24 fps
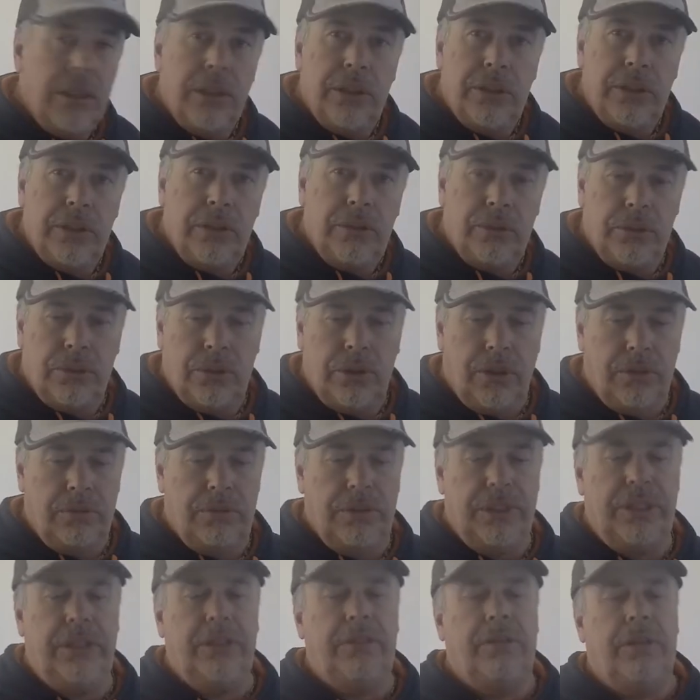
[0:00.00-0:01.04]
they're all
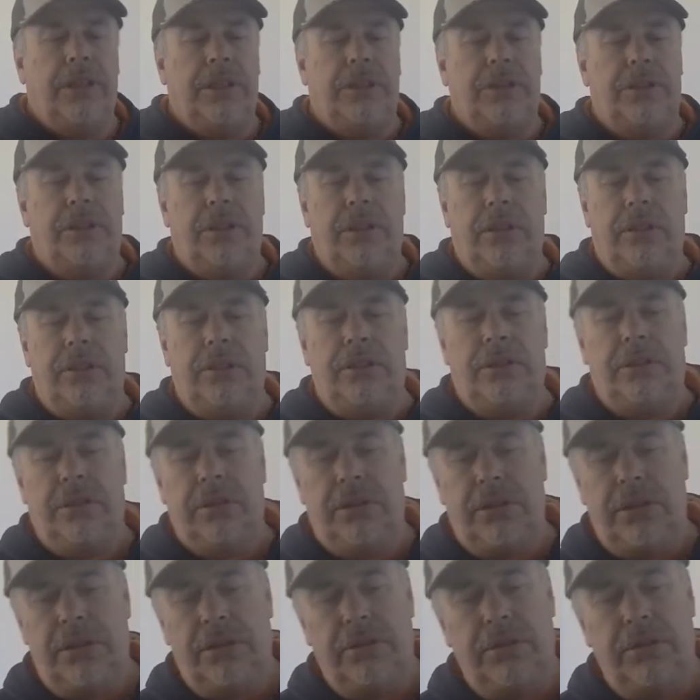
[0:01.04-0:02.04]
got gear ratios, and